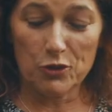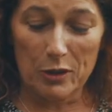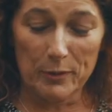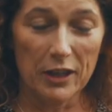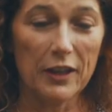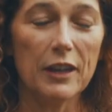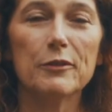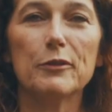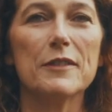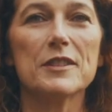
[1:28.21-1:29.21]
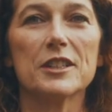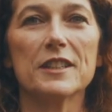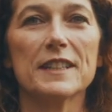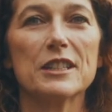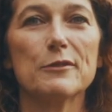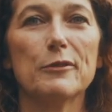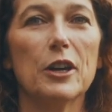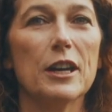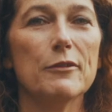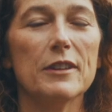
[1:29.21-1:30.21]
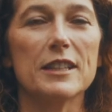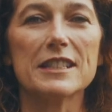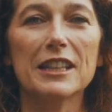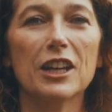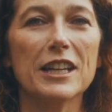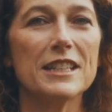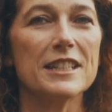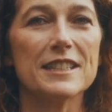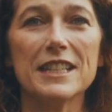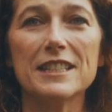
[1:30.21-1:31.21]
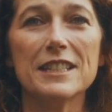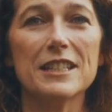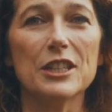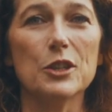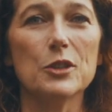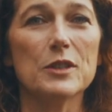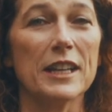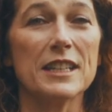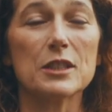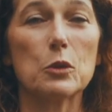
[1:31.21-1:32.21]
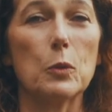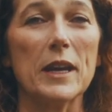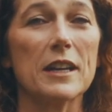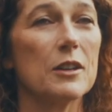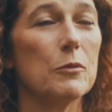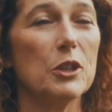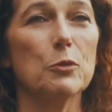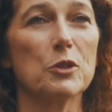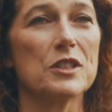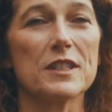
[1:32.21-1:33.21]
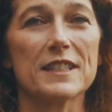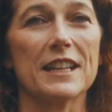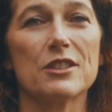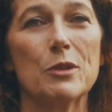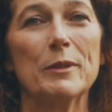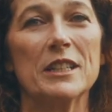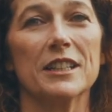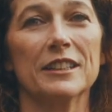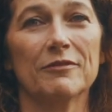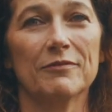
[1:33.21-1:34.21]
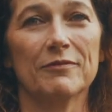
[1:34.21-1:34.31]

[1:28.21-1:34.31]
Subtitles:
trimmer 5 stars out of 5. It's light, it's easy to use, and it's quick when you want to just get trimming done.